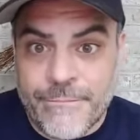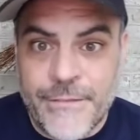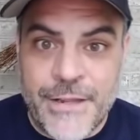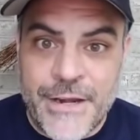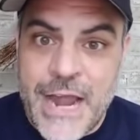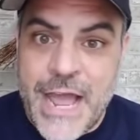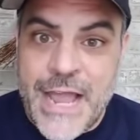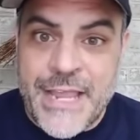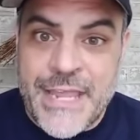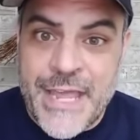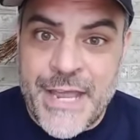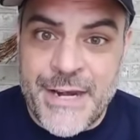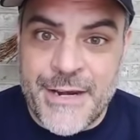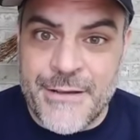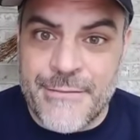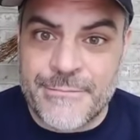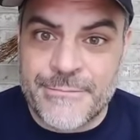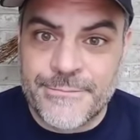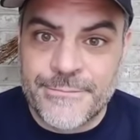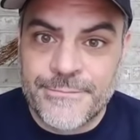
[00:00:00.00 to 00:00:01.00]
You're not getting
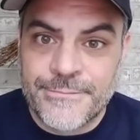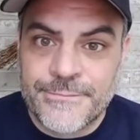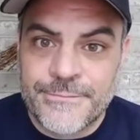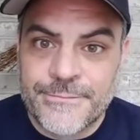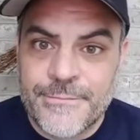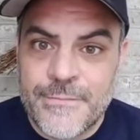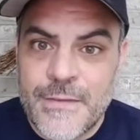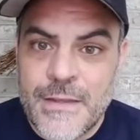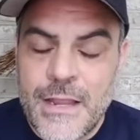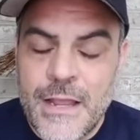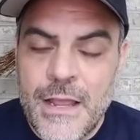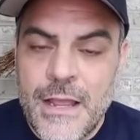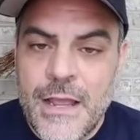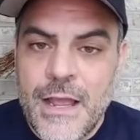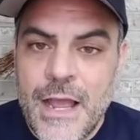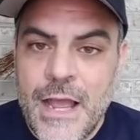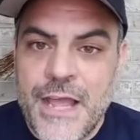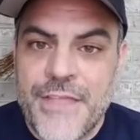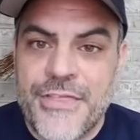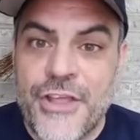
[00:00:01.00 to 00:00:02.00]
them.
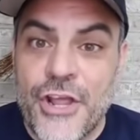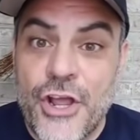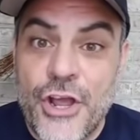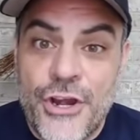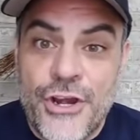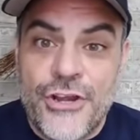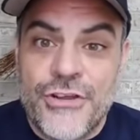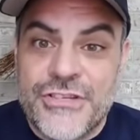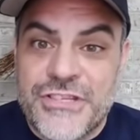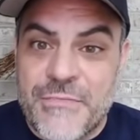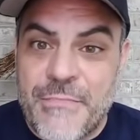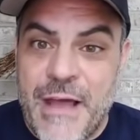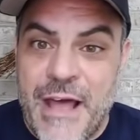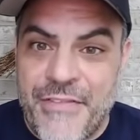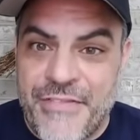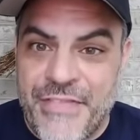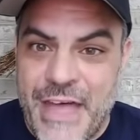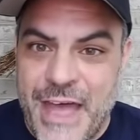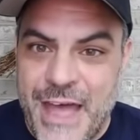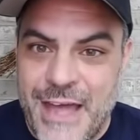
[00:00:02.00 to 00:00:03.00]
And the good news
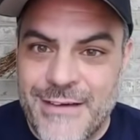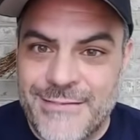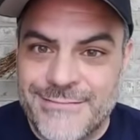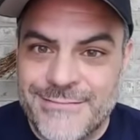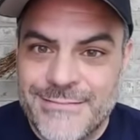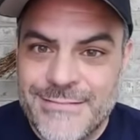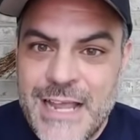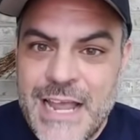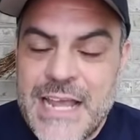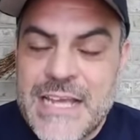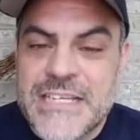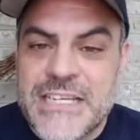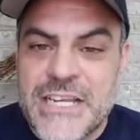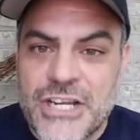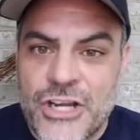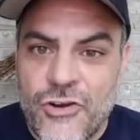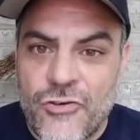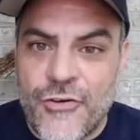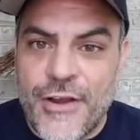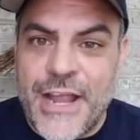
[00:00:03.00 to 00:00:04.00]
about that is it
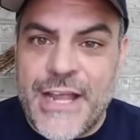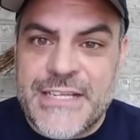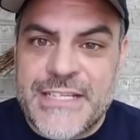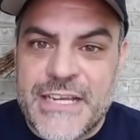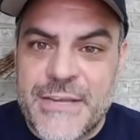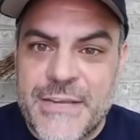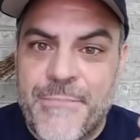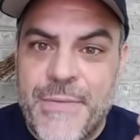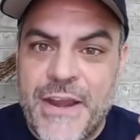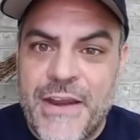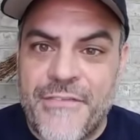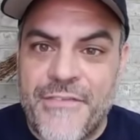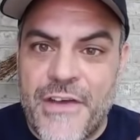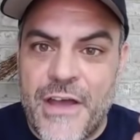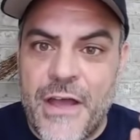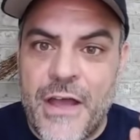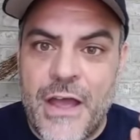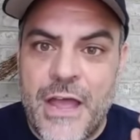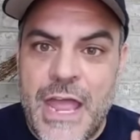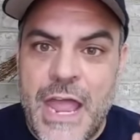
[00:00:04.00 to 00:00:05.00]
creates a bit of a